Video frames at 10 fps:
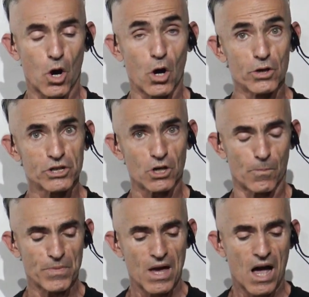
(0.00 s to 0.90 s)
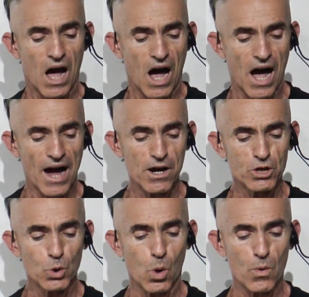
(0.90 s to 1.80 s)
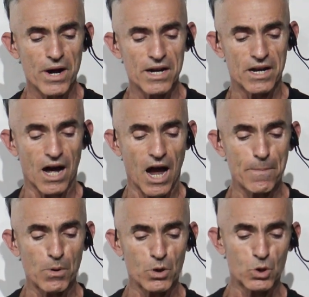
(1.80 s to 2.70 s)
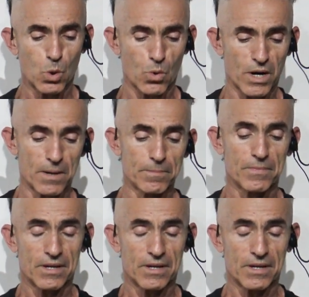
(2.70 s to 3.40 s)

Also, higher taurine and hypotaurine,